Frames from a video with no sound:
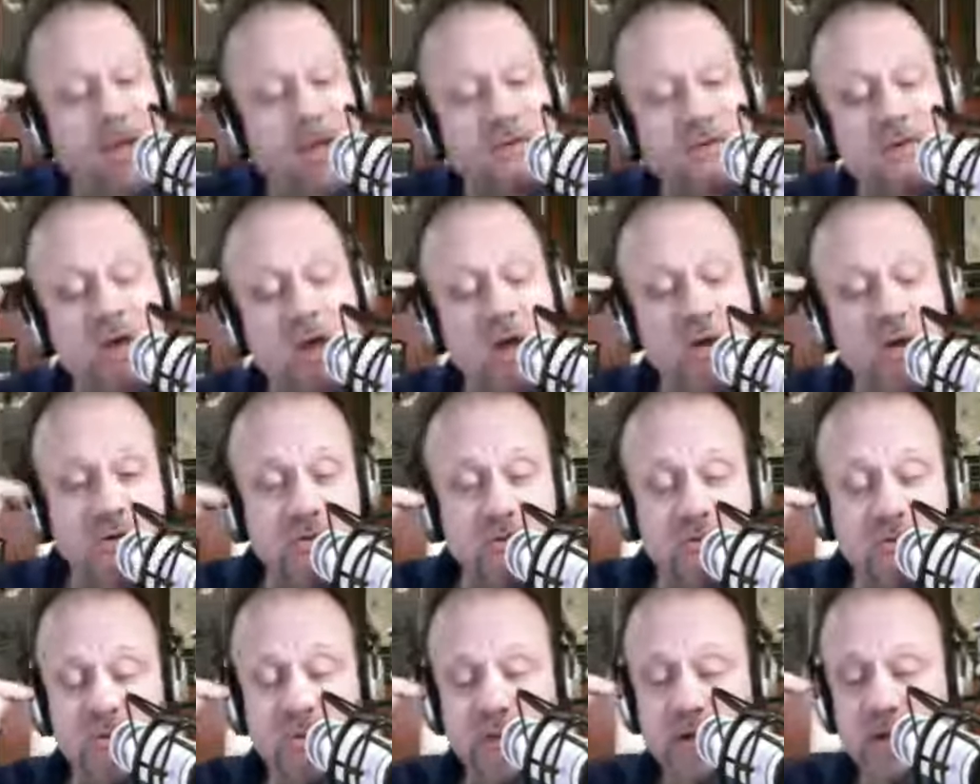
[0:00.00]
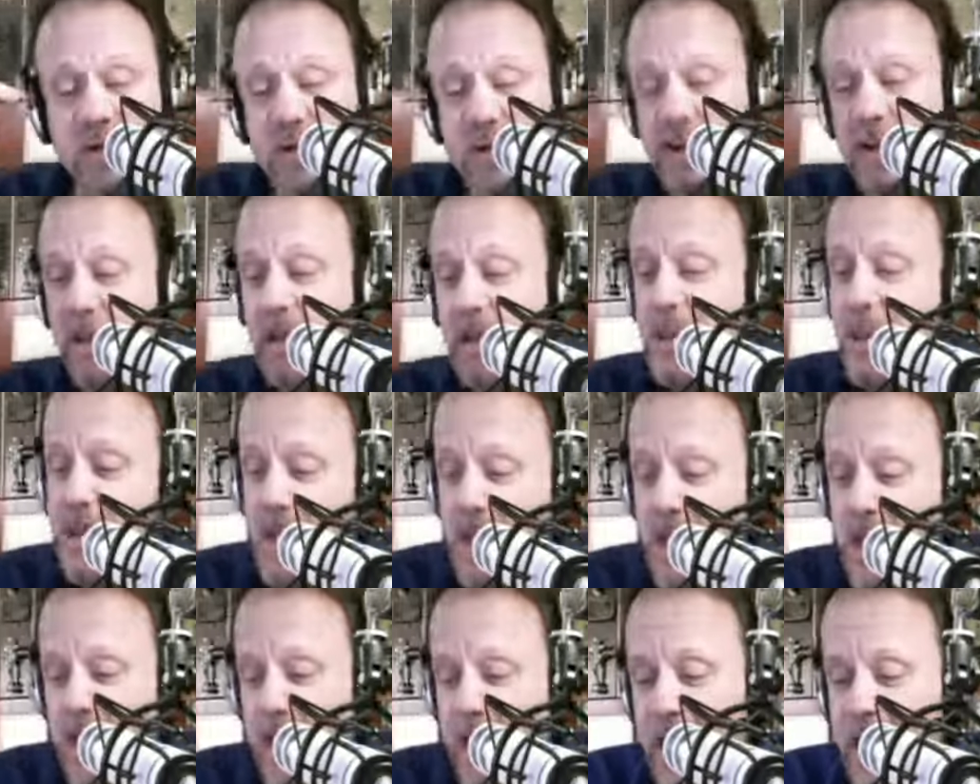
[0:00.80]
hope you guys are all doing good.
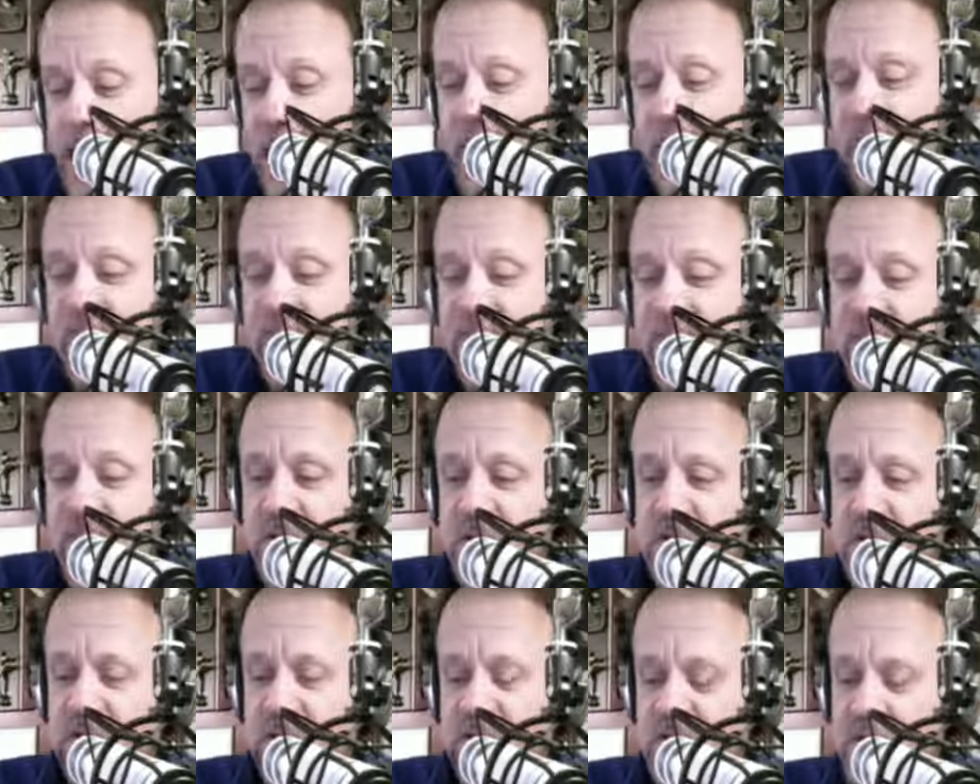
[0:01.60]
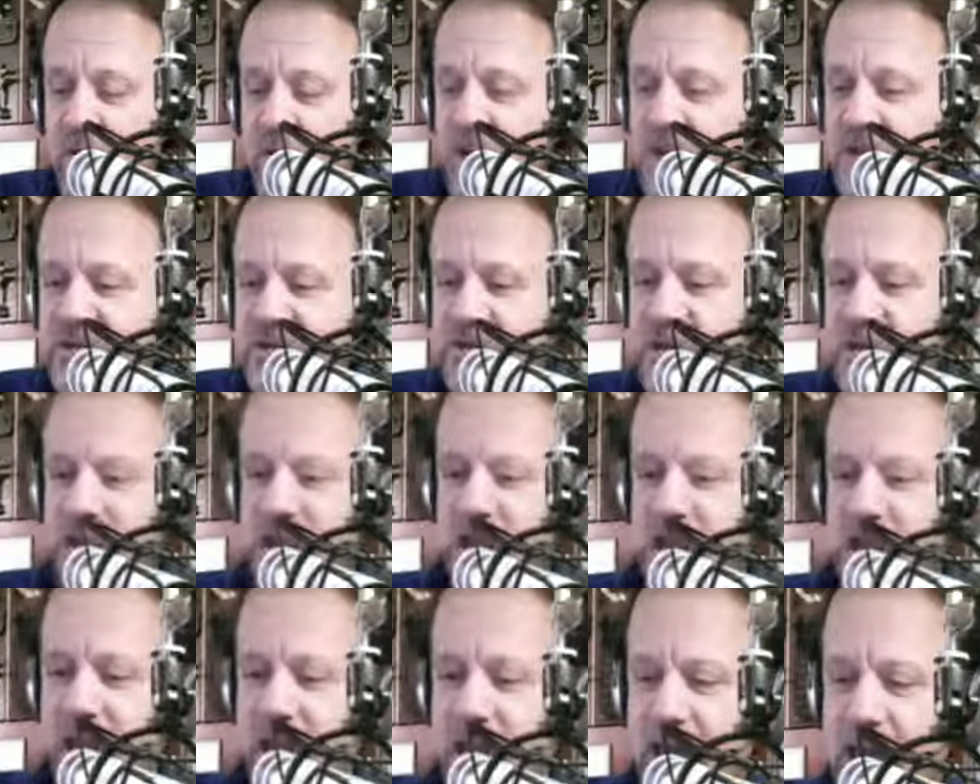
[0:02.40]
For those of you
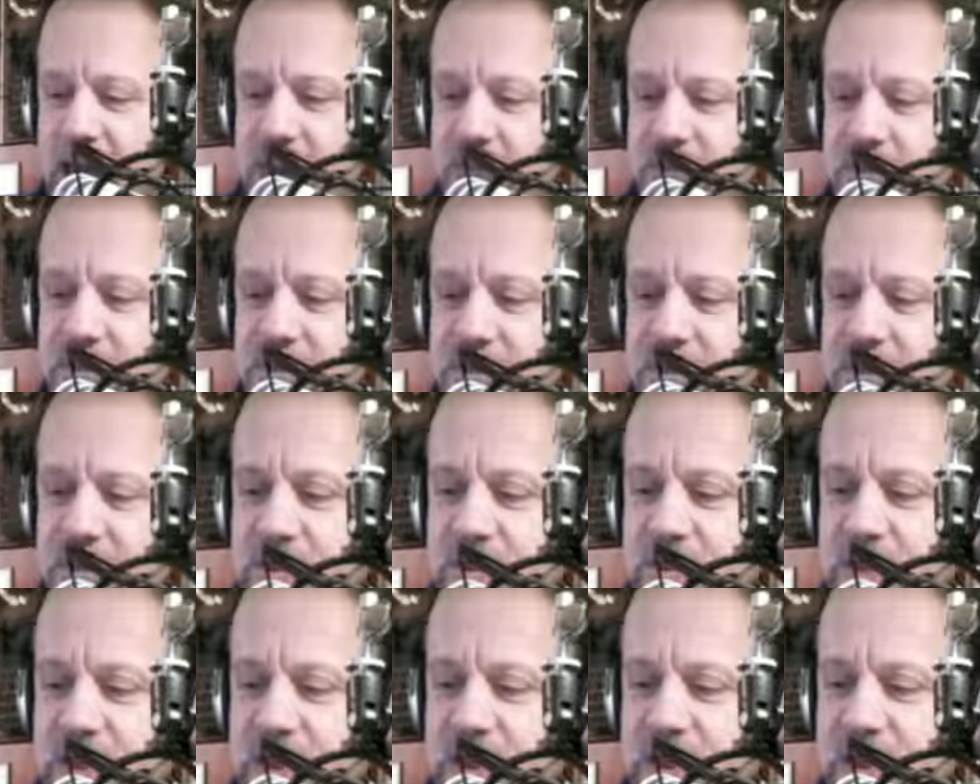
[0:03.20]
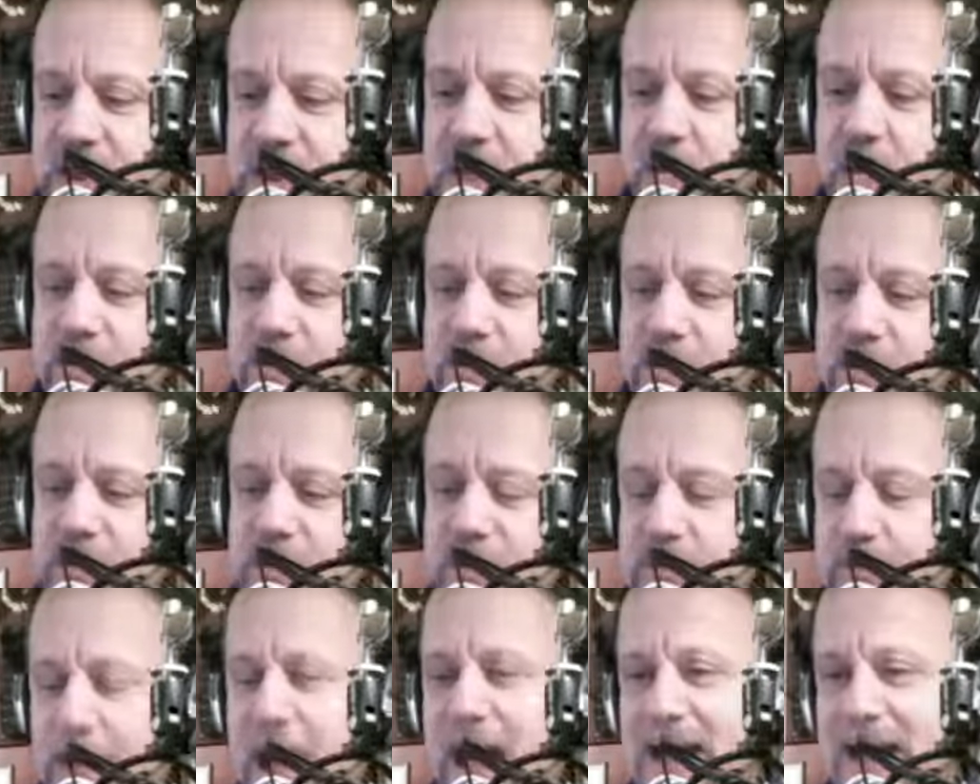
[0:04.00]
listening, when this is
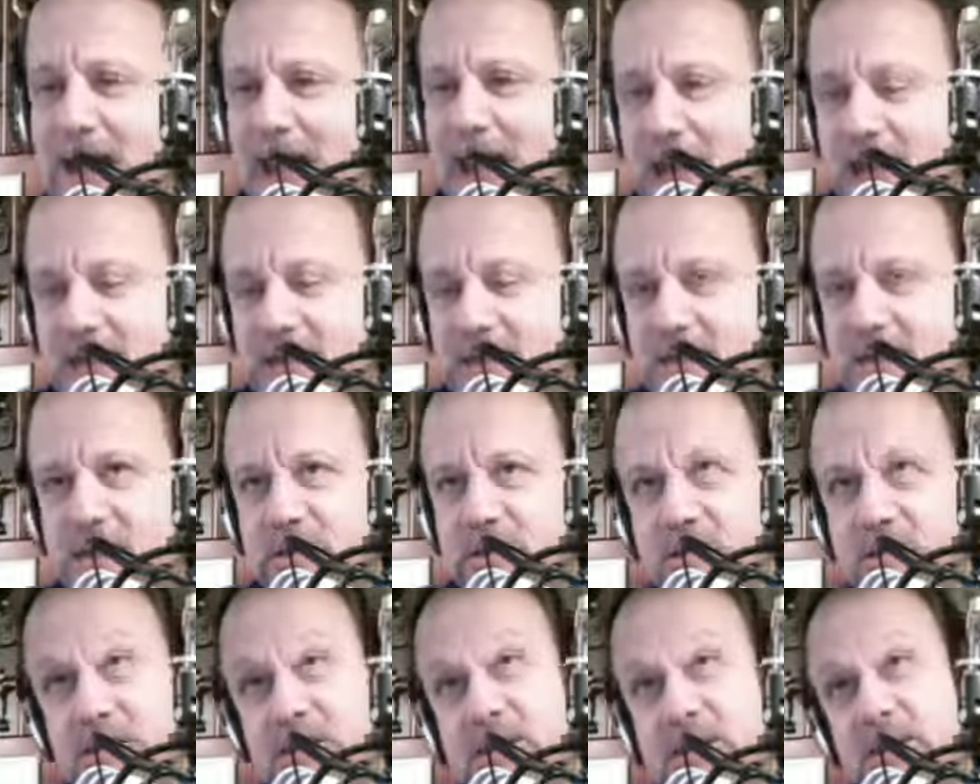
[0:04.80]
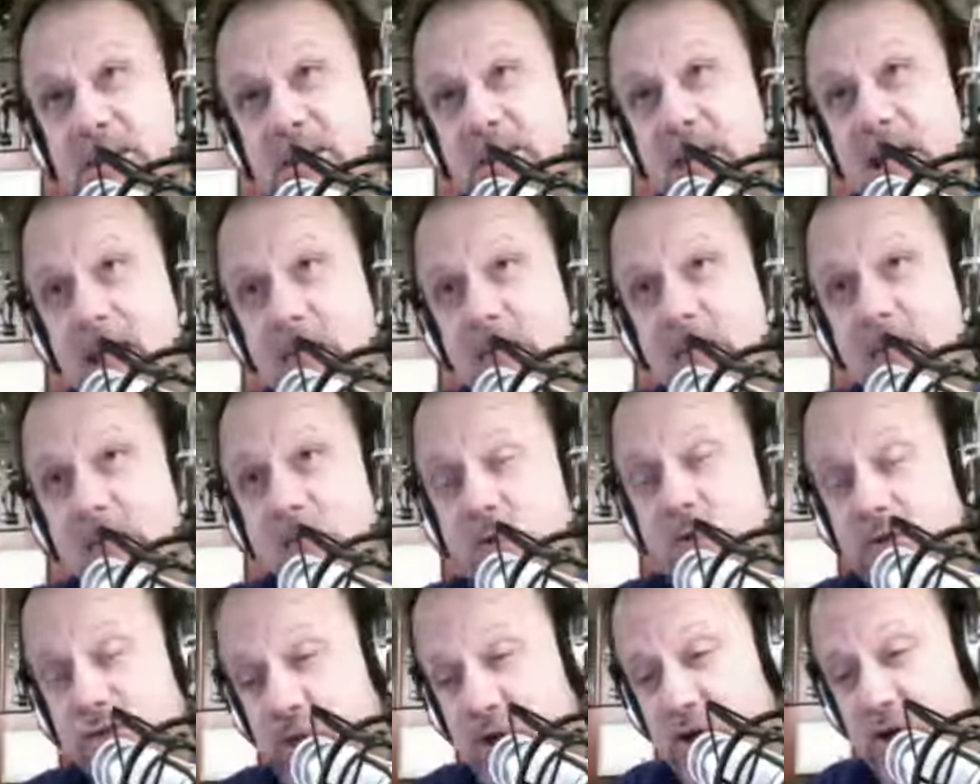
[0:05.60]
a podcast, this is the day
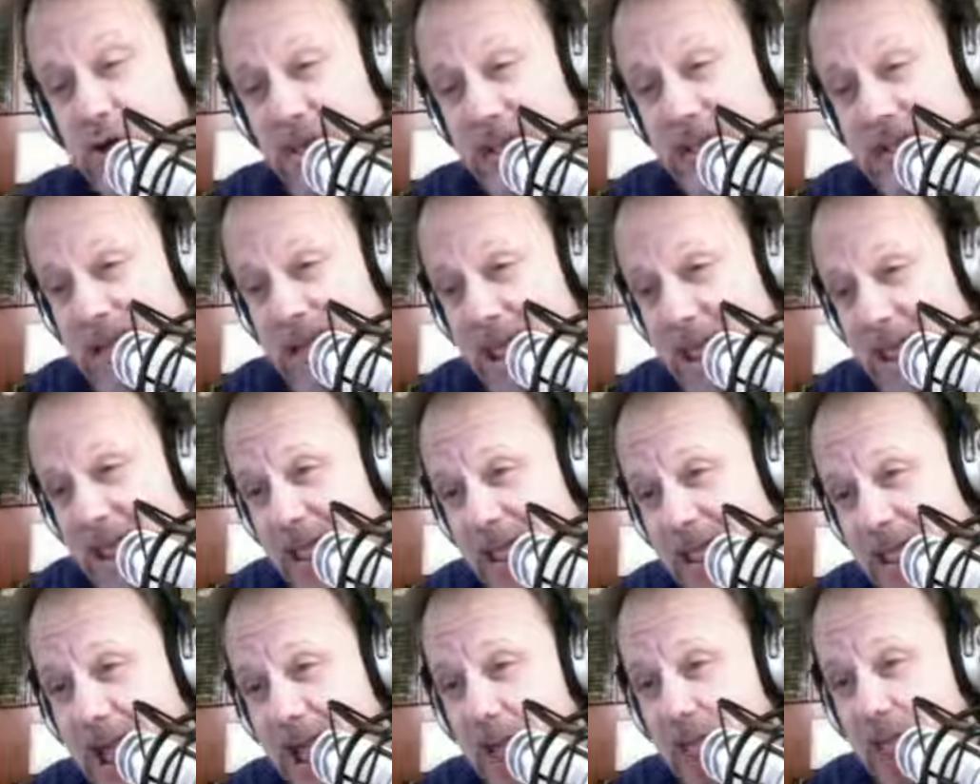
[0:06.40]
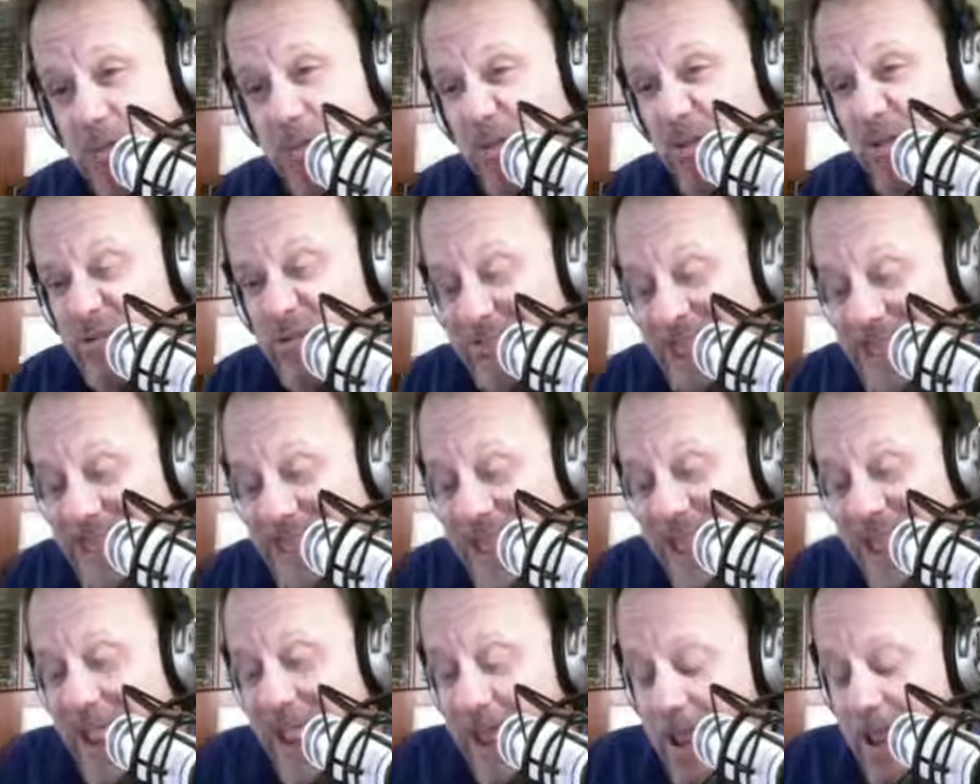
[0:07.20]
before Turkey Day, Gobbler
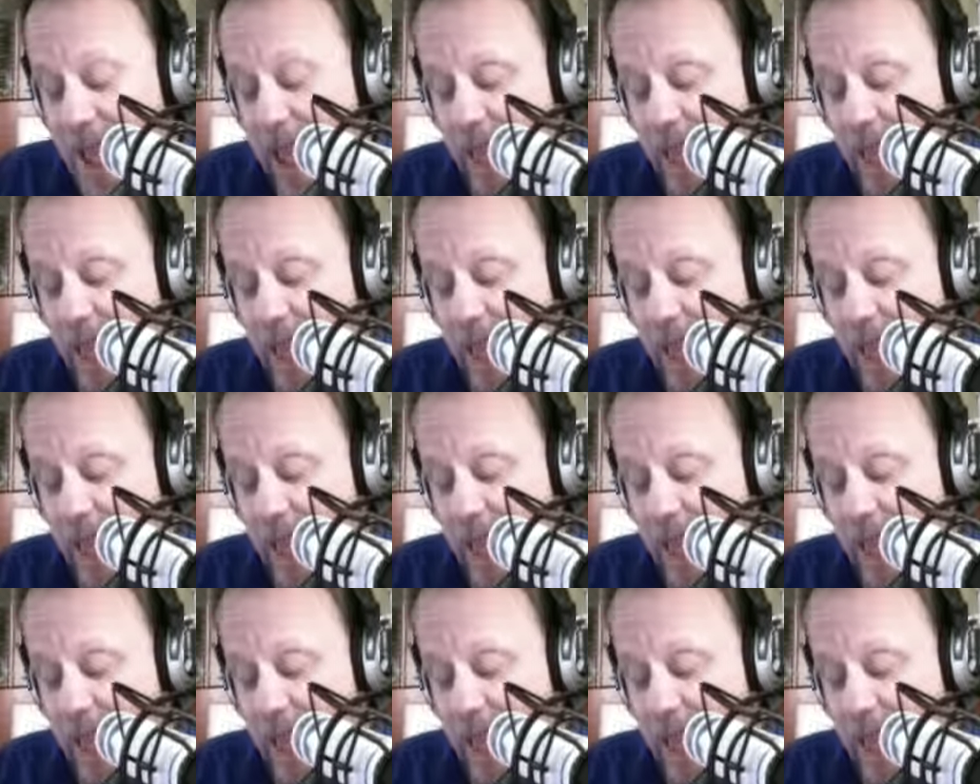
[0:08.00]
Day.